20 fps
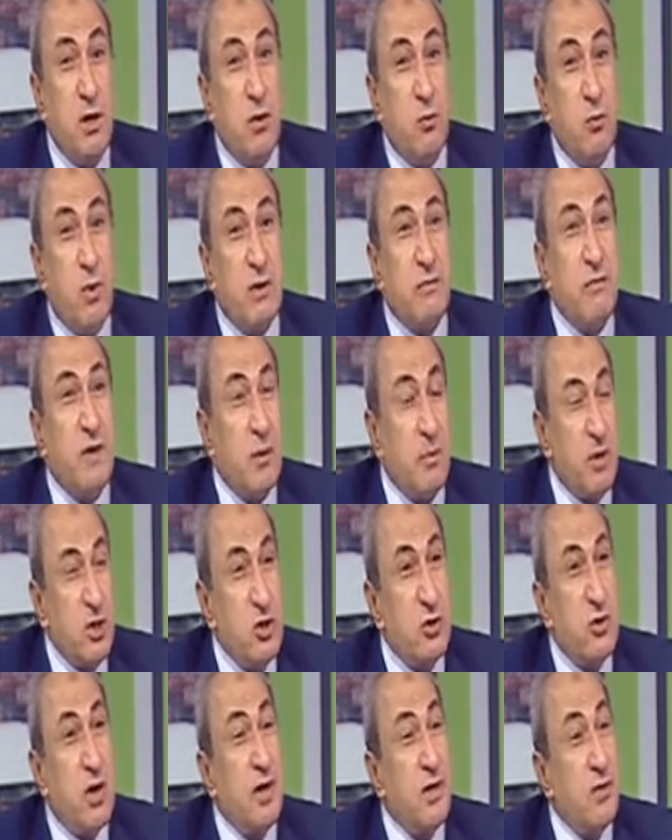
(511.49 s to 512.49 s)
We are very
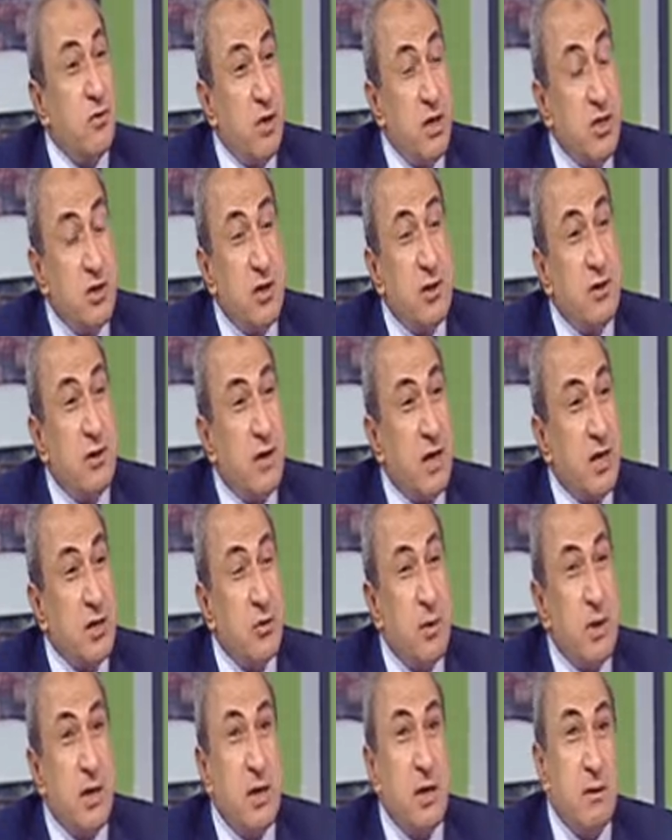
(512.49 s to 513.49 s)
much tied to each other
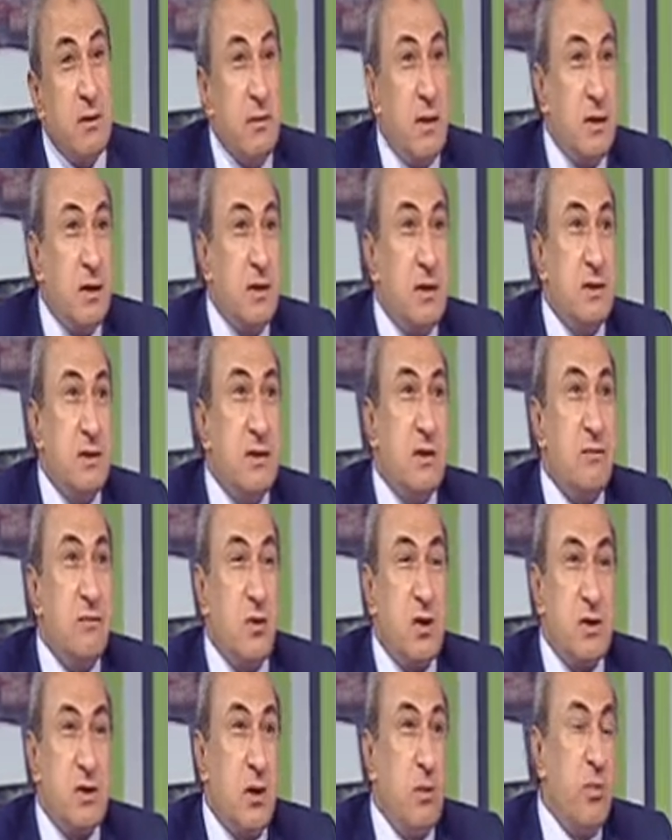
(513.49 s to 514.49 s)
actually. That is,
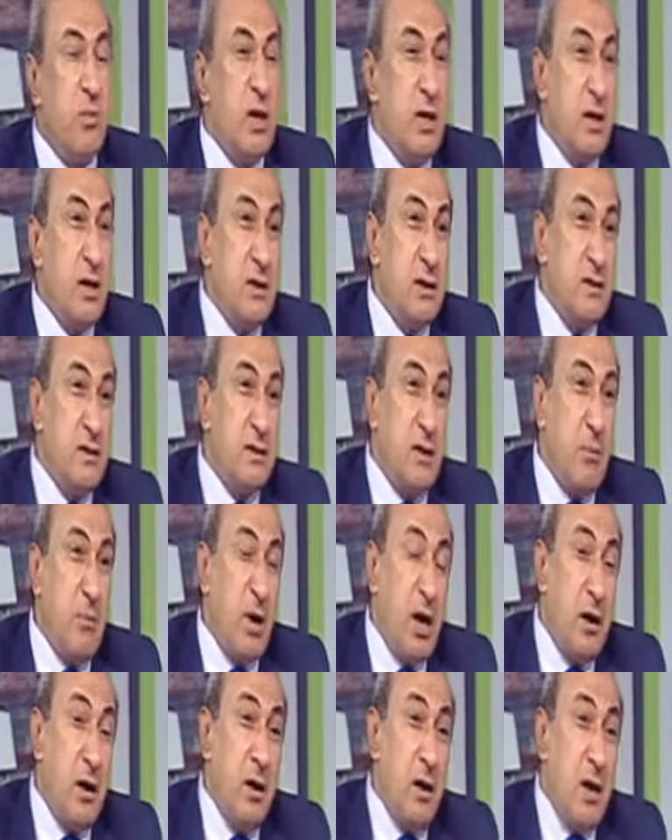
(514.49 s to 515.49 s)
for example, El
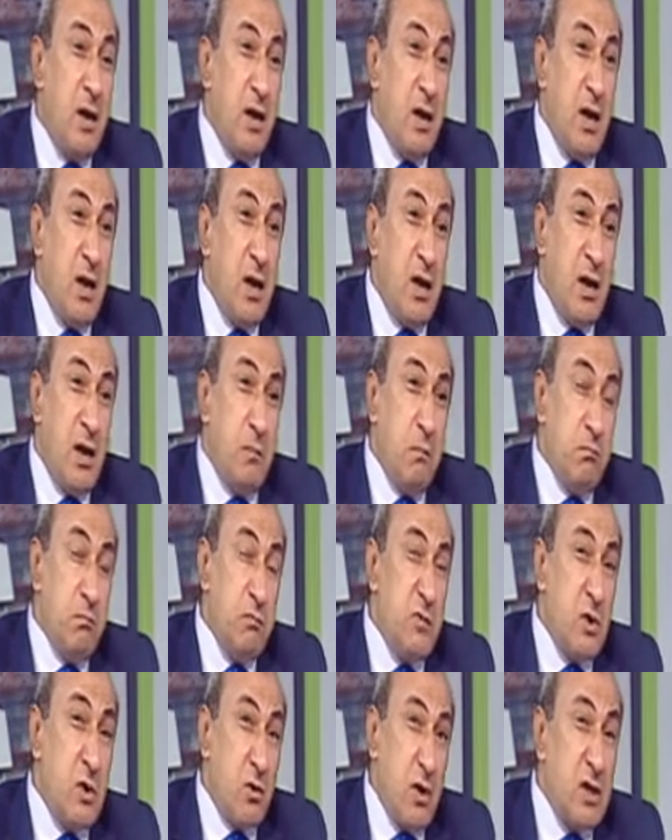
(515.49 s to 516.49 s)
Daba
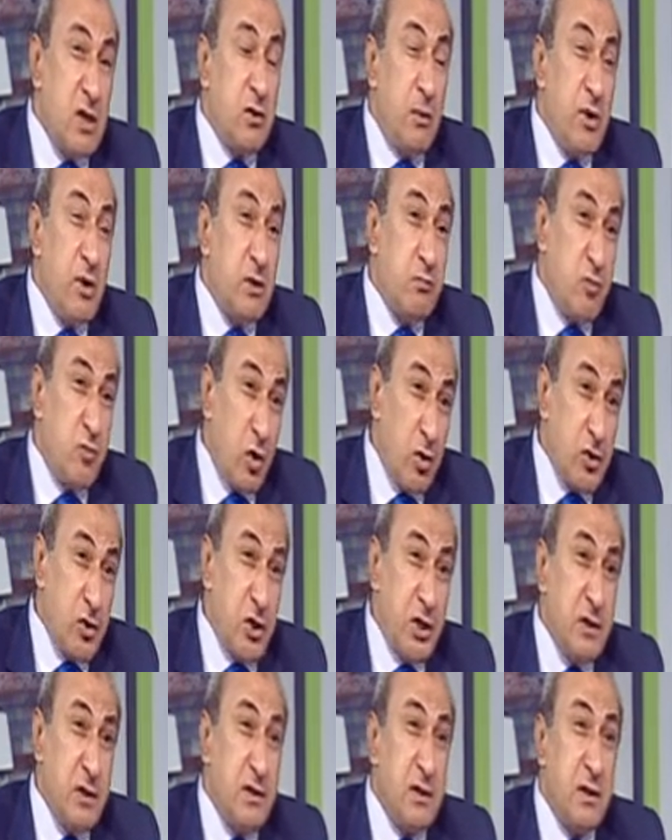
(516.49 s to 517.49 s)
atomic
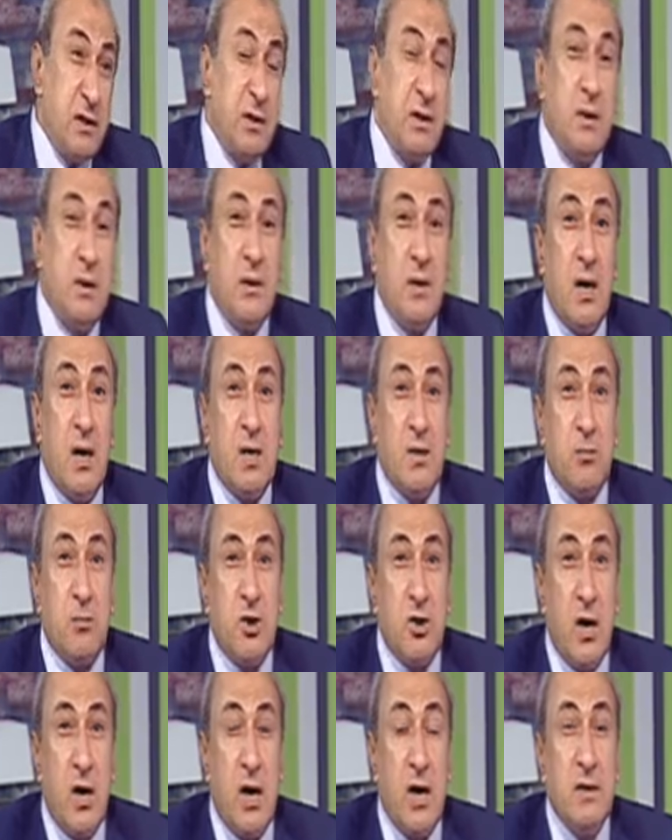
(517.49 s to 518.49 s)
project, as
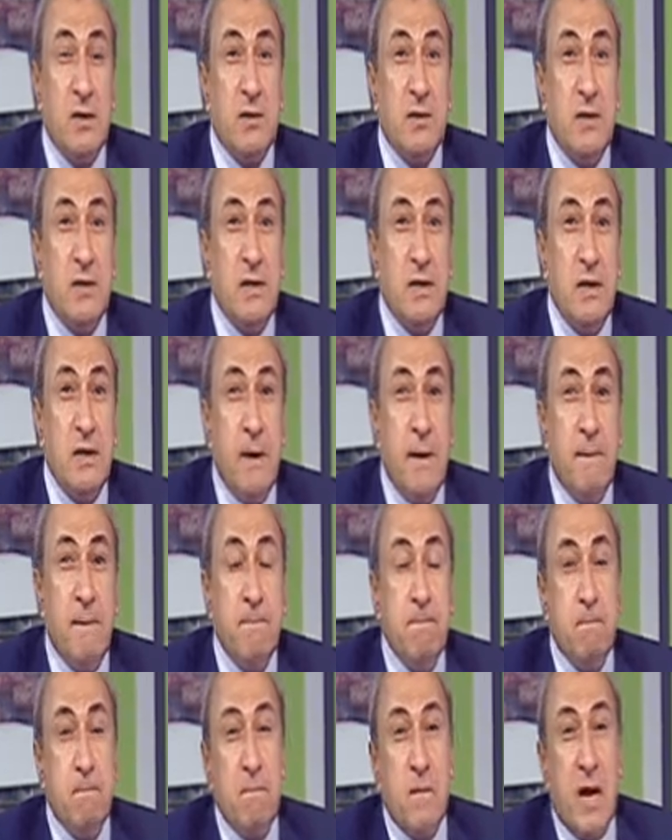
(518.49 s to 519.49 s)
much as the
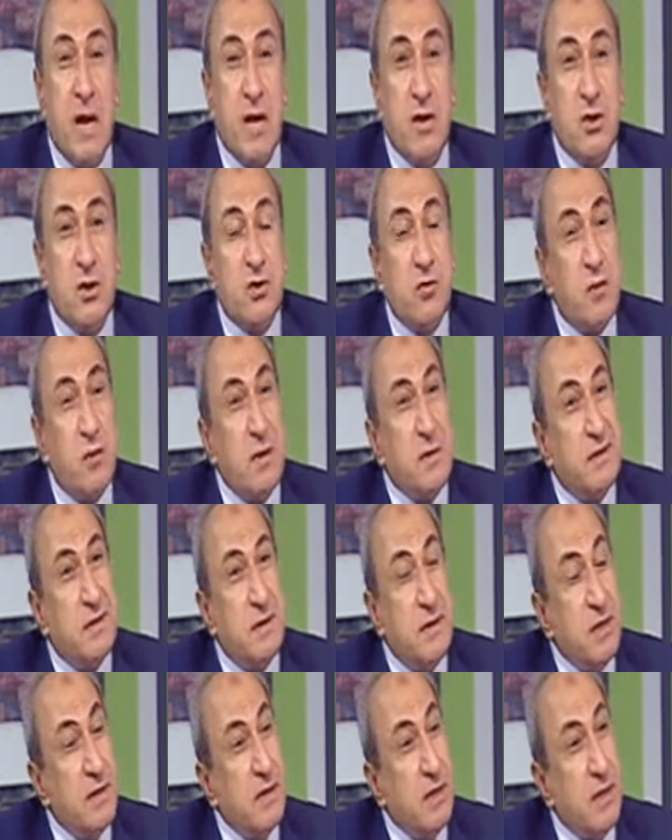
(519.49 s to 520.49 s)
industrial
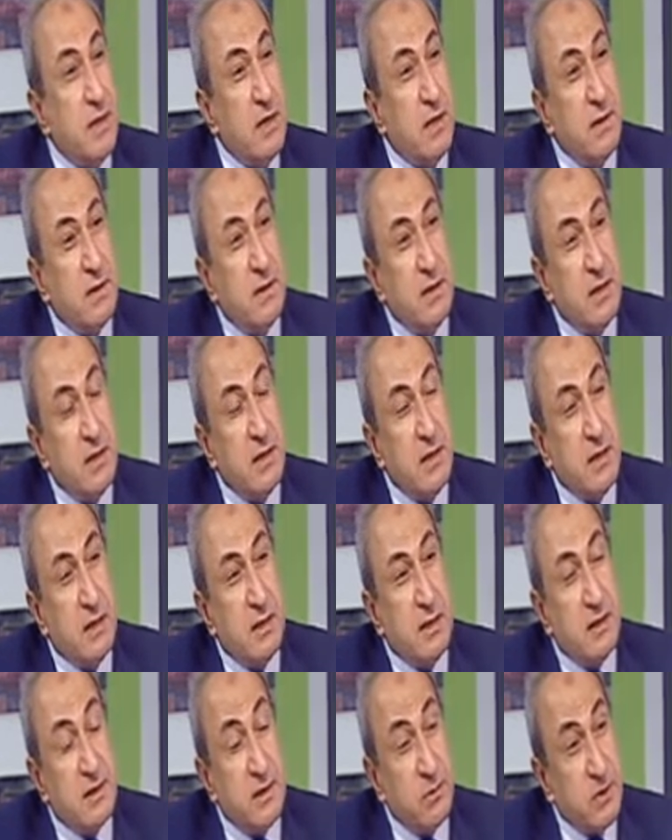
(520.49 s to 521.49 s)
city and
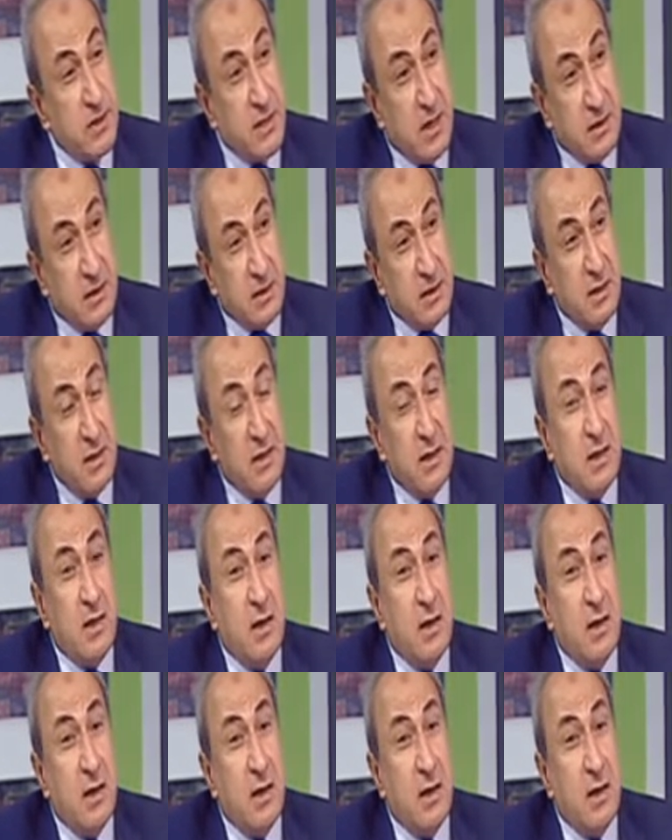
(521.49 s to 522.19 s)
the Suez Canal.